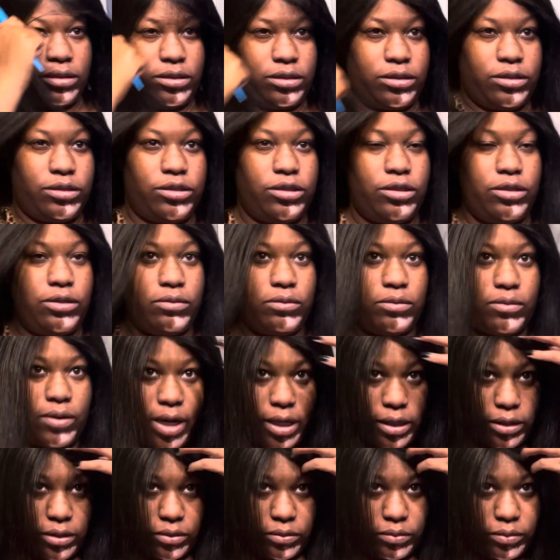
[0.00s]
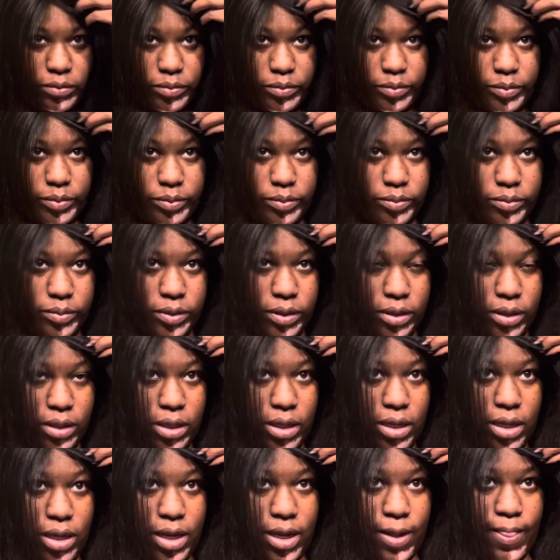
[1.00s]
she don't know how to do them.
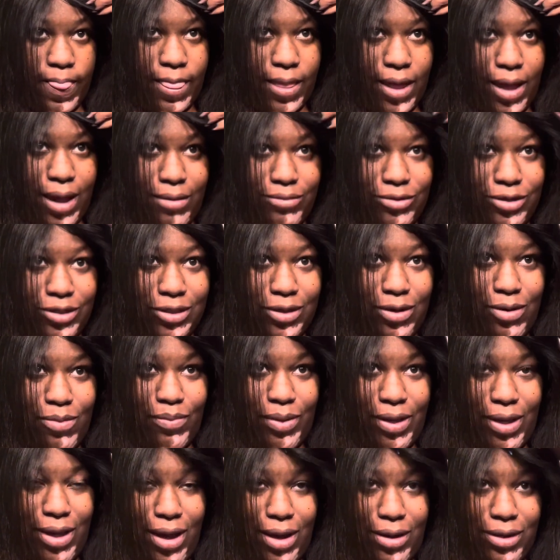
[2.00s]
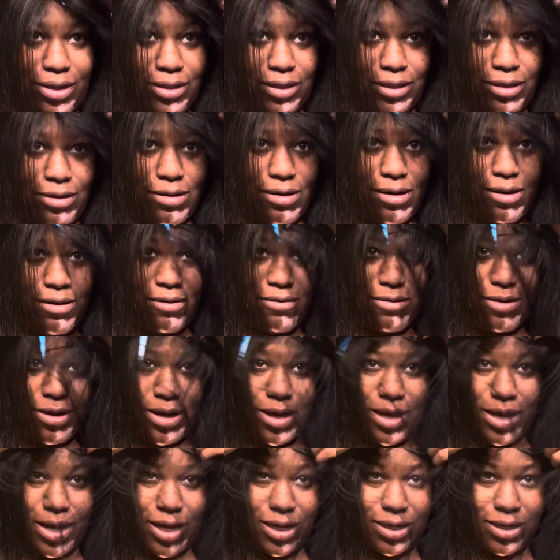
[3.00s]
I'm just gonna be honest, girl.
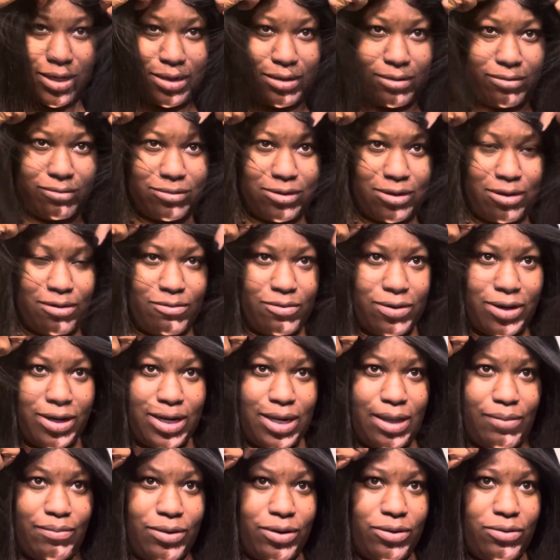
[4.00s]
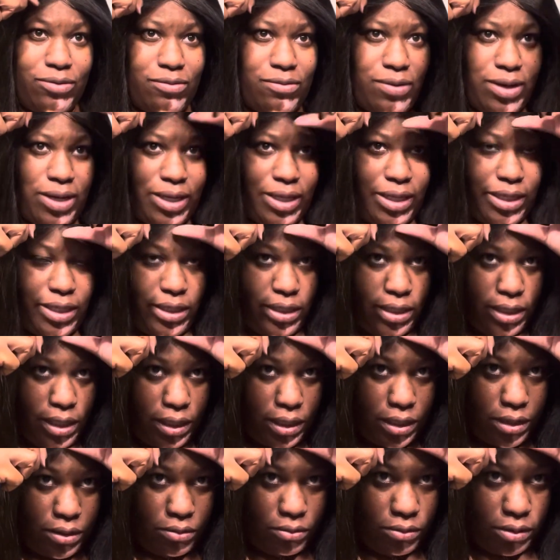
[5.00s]
I don't know what I'm doing. I
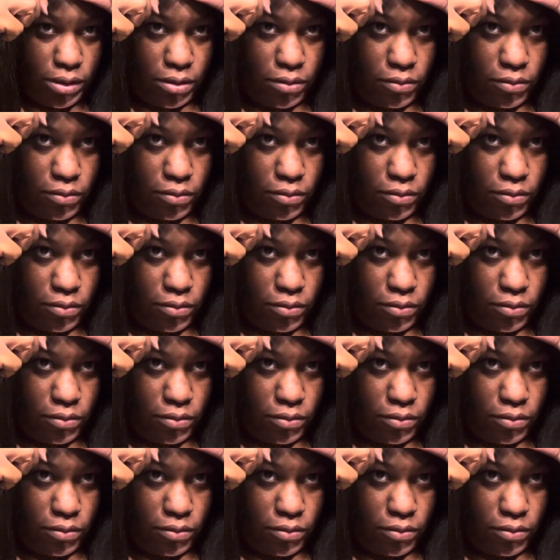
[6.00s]
don't know